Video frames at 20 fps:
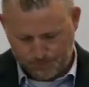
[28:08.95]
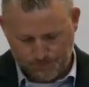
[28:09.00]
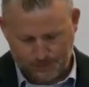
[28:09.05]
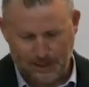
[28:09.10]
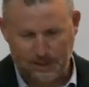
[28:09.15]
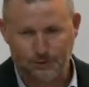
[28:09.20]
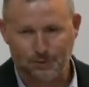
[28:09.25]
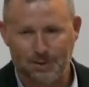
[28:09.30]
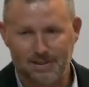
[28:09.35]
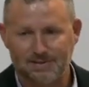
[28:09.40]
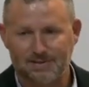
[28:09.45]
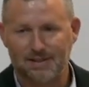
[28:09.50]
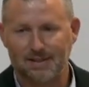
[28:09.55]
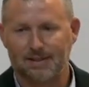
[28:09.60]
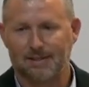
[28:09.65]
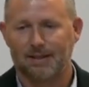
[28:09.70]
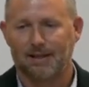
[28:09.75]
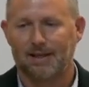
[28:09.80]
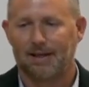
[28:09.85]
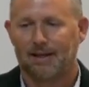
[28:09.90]
That's why he said,
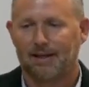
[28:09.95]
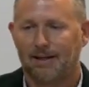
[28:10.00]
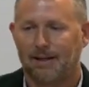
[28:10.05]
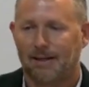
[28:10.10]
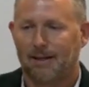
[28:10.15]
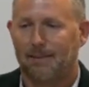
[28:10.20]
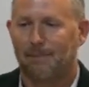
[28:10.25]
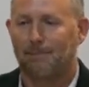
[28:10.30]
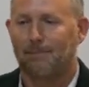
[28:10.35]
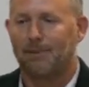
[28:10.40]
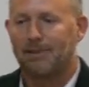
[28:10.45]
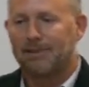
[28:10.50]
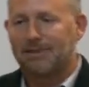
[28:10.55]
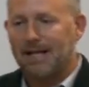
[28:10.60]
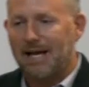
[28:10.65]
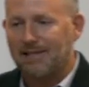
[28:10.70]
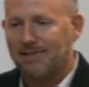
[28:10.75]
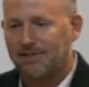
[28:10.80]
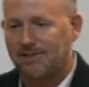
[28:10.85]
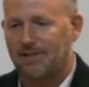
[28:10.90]

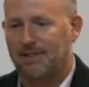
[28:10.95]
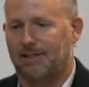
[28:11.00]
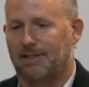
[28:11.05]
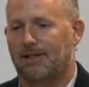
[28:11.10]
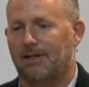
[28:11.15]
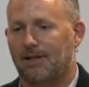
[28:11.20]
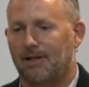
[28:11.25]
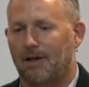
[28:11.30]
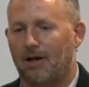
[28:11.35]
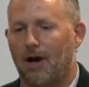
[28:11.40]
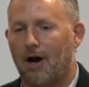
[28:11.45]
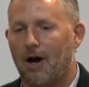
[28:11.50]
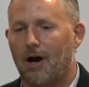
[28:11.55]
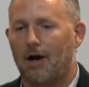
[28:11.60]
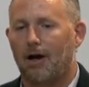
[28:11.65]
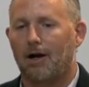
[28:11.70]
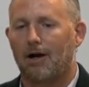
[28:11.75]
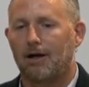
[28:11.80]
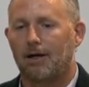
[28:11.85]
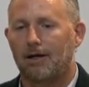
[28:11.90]
Blessed
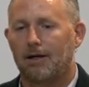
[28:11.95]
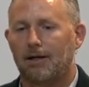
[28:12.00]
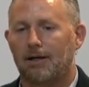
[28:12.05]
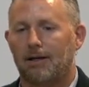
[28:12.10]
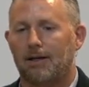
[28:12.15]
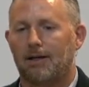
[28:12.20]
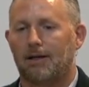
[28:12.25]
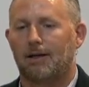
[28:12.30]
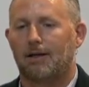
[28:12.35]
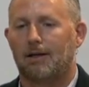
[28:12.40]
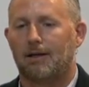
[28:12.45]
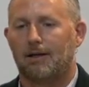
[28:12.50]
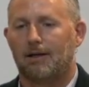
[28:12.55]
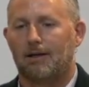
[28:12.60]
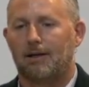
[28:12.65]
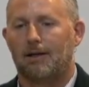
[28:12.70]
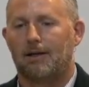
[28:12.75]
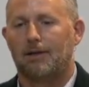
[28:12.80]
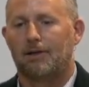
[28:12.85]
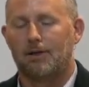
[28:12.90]
are
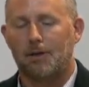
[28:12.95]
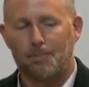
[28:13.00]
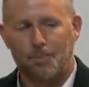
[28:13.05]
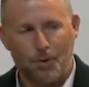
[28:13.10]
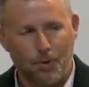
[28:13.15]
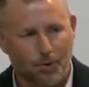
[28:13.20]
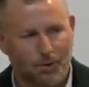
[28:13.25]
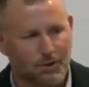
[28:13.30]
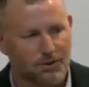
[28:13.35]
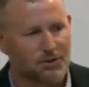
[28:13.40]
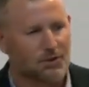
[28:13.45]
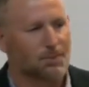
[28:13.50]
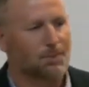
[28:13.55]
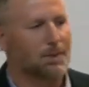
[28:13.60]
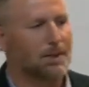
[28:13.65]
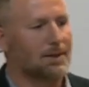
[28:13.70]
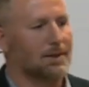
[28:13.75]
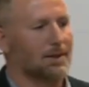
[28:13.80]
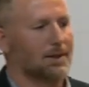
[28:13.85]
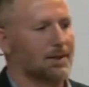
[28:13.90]
the poor in
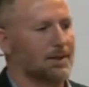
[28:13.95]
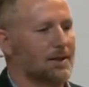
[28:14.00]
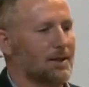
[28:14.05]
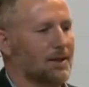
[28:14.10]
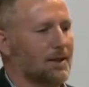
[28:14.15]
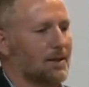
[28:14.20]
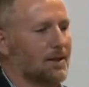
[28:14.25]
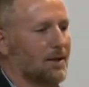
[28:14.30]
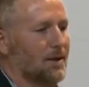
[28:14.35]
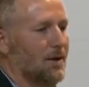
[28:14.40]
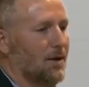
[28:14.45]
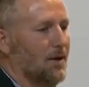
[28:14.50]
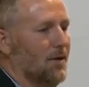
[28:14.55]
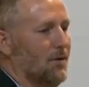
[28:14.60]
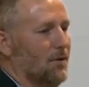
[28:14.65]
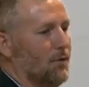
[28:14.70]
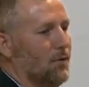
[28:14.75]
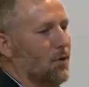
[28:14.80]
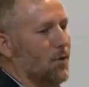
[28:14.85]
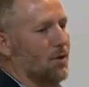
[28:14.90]
spirit,
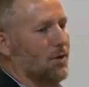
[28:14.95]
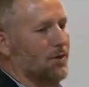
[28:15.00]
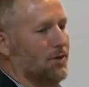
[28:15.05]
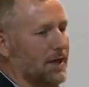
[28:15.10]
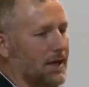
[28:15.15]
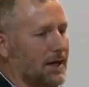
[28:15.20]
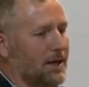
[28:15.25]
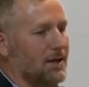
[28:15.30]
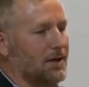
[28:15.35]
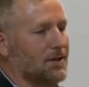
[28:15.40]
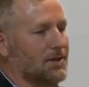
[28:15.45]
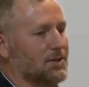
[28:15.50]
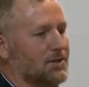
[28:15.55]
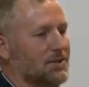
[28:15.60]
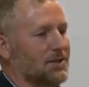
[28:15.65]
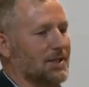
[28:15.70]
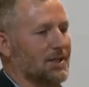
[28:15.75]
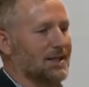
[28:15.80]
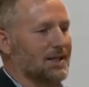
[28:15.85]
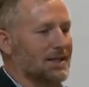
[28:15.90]
for theirs
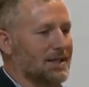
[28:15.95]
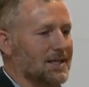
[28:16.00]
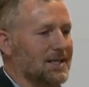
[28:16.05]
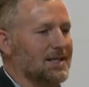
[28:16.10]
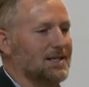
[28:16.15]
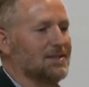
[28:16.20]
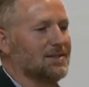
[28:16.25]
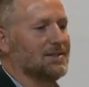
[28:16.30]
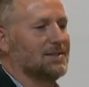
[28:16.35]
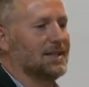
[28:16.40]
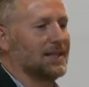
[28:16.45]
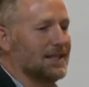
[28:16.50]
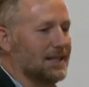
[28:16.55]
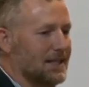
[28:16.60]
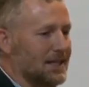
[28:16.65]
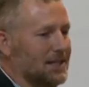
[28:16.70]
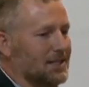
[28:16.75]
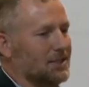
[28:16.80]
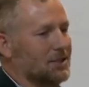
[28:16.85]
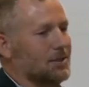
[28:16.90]
is the
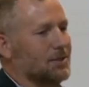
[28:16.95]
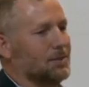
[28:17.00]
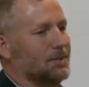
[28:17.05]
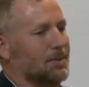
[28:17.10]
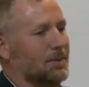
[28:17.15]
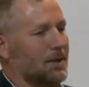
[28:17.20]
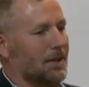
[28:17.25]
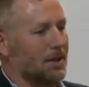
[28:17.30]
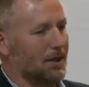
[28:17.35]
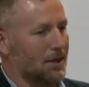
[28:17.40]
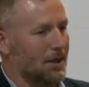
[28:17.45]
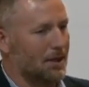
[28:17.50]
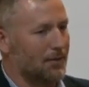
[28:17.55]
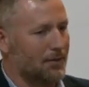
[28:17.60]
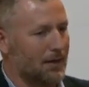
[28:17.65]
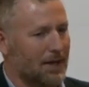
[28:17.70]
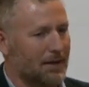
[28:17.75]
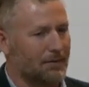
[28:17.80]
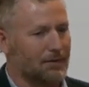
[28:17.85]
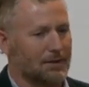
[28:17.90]
kingdom of
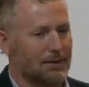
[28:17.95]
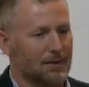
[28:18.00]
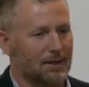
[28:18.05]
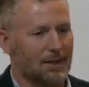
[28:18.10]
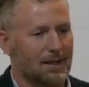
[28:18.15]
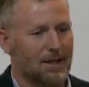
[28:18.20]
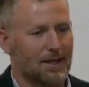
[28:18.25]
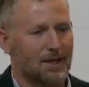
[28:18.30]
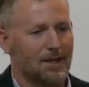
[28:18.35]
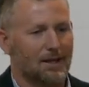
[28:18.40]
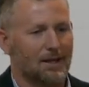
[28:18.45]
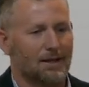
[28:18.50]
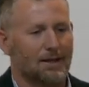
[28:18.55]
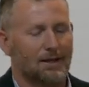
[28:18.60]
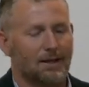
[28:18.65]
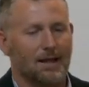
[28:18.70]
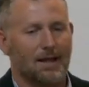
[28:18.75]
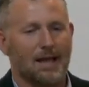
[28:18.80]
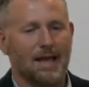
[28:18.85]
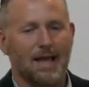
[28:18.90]
heaven.
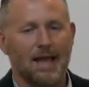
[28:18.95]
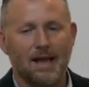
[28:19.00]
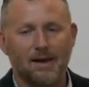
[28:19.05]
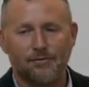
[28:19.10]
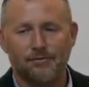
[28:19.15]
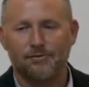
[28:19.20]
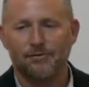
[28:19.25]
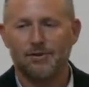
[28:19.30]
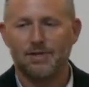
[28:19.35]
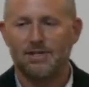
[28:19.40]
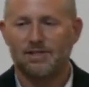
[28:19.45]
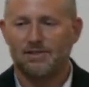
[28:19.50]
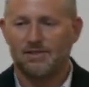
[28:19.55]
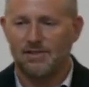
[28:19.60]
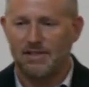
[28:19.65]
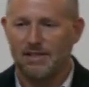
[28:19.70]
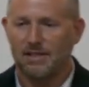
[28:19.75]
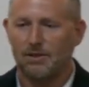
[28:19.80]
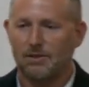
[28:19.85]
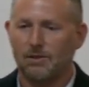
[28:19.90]
Every
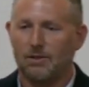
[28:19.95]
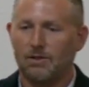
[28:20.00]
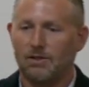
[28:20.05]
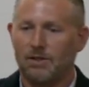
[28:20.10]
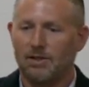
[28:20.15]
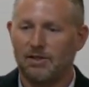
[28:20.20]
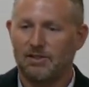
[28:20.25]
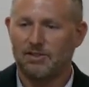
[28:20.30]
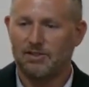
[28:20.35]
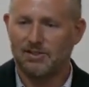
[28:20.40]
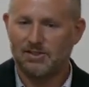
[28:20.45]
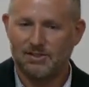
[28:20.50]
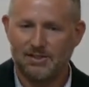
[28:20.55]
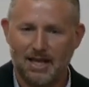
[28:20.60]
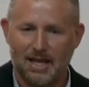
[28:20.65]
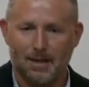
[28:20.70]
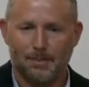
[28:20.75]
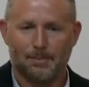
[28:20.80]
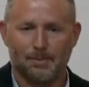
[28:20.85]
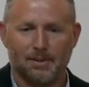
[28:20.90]
single
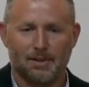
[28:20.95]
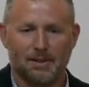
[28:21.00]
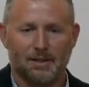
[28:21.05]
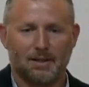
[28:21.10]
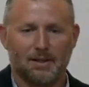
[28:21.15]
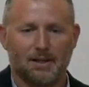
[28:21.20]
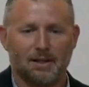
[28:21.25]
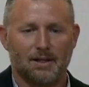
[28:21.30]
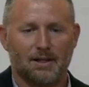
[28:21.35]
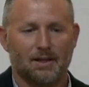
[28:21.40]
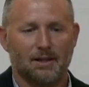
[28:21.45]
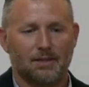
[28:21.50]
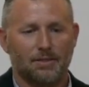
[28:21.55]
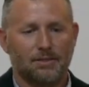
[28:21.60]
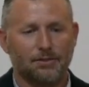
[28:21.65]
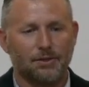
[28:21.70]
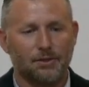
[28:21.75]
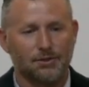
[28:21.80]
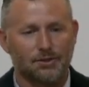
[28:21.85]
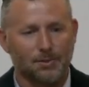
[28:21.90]
step,
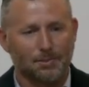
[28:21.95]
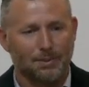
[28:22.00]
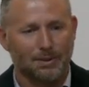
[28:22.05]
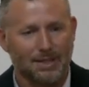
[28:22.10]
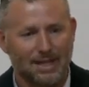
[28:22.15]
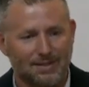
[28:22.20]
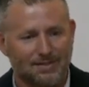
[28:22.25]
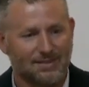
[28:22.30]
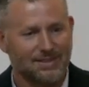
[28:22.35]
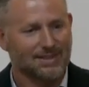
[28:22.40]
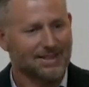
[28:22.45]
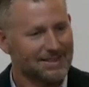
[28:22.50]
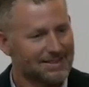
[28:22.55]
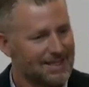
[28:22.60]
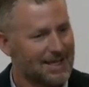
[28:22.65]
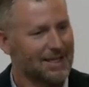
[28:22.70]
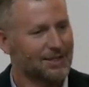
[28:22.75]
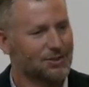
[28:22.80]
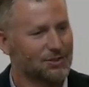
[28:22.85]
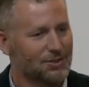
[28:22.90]
there's a blessing
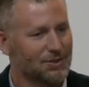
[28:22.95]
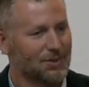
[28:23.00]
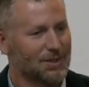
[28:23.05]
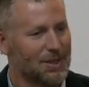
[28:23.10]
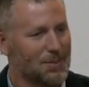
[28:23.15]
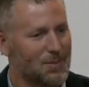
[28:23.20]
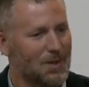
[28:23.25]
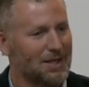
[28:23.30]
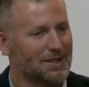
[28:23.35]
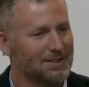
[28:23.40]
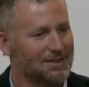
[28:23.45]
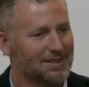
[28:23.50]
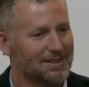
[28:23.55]
attached to it. Amen?